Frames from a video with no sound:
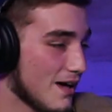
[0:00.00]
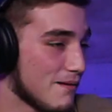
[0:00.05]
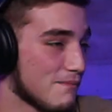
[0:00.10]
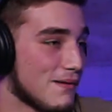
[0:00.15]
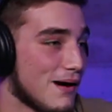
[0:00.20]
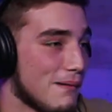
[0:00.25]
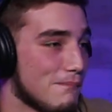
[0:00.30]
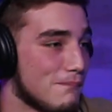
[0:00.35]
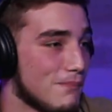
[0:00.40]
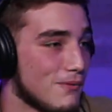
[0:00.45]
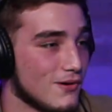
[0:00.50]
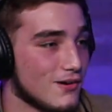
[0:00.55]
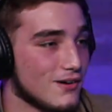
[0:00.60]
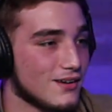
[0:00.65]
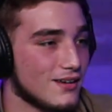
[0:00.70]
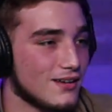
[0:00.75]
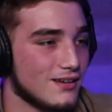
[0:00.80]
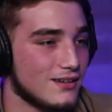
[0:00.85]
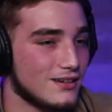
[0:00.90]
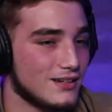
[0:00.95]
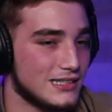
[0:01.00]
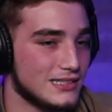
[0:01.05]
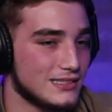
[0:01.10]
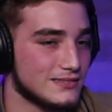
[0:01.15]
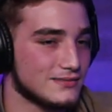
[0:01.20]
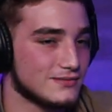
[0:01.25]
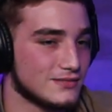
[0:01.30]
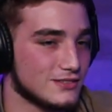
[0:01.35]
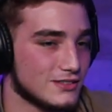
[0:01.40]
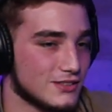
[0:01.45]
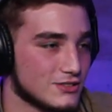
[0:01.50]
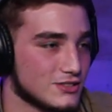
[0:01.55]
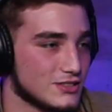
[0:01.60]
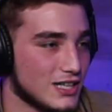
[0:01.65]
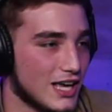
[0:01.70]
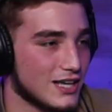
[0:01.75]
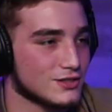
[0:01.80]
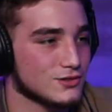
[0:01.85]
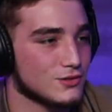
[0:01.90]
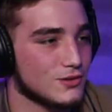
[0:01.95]
And my boy, uh, you know,
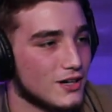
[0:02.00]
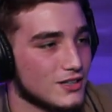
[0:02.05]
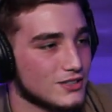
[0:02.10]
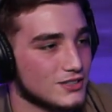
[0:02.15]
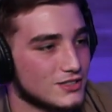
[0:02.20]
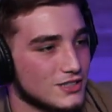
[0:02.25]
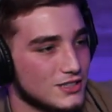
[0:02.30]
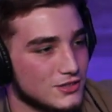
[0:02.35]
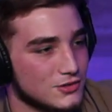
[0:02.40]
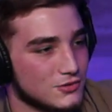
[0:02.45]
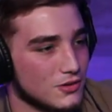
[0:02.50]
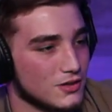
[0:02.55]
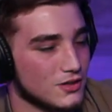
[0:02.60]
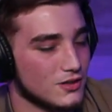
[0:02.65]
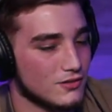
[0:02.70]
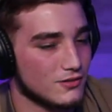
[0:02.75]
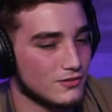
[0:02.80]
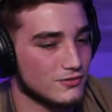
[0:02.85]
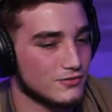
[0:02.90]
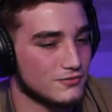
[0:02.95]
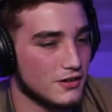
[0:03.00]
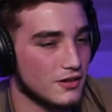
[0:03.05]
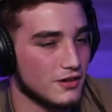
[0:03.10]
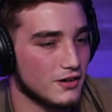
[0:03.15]
Sasquatch, he's one of.